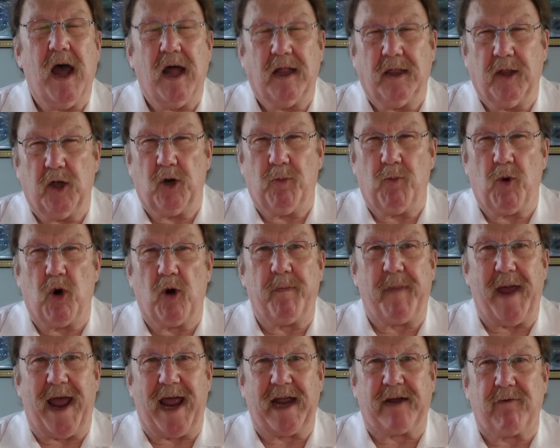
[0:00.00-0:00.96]
A little more
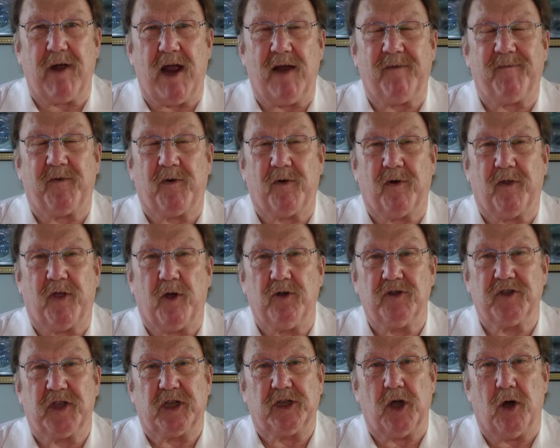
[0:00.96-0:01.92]
background for
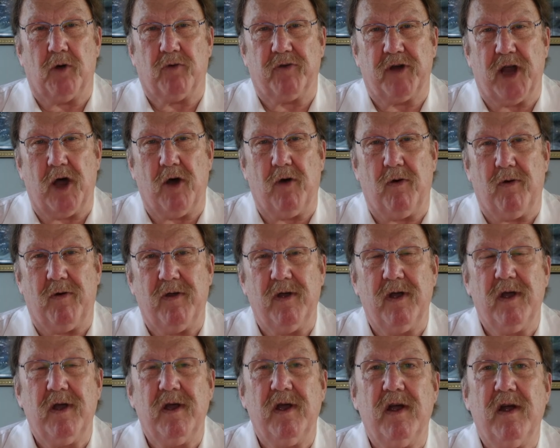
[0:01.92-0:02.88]
those that don't know.
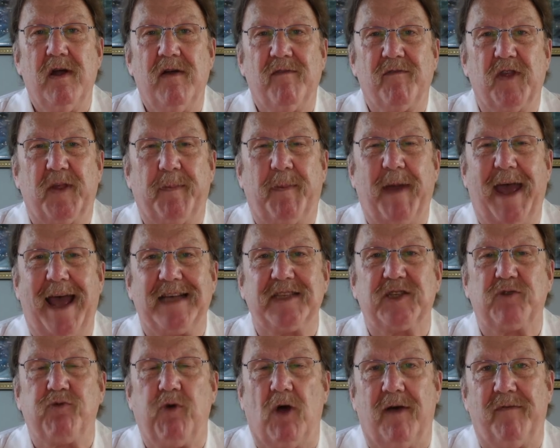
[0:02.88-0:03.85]
For the
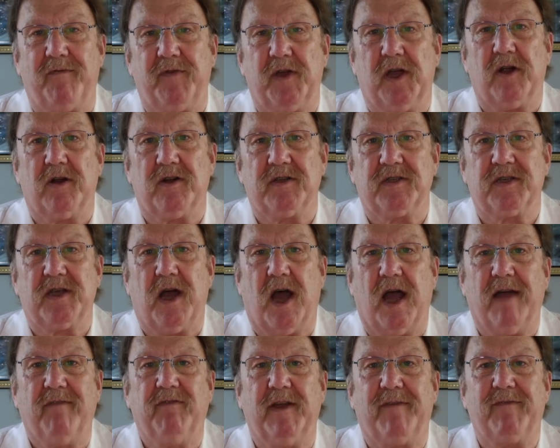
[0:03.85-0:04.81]
past twelve years,
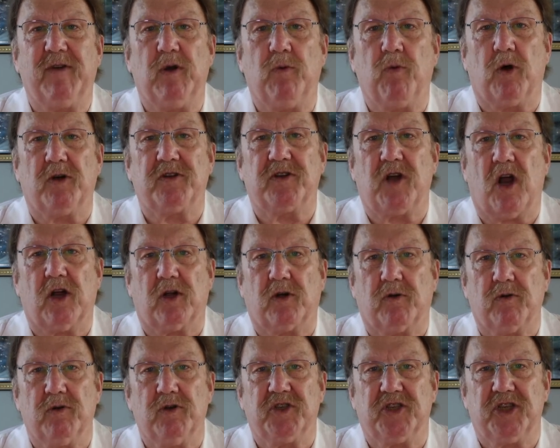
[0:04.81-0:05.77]
I've lived and worked on
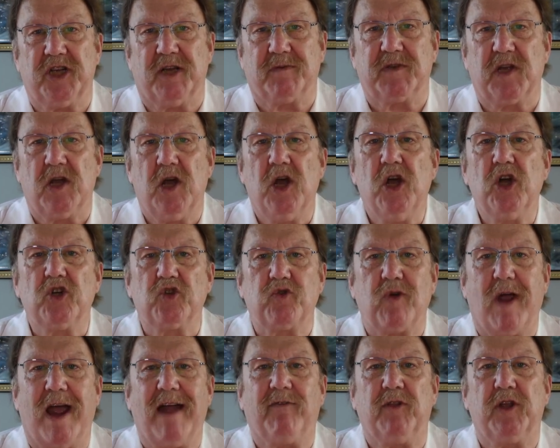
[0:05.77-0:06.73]
cruise ships
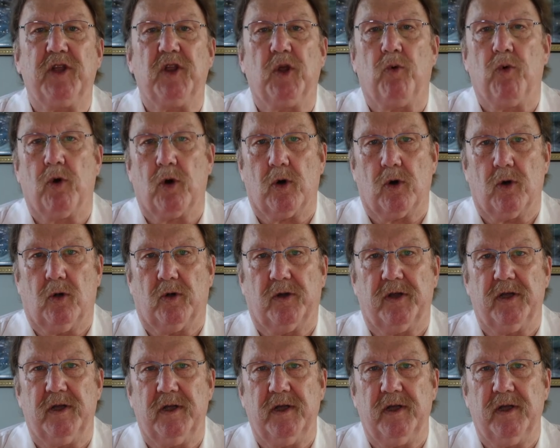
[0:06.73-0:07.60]
traveling the world.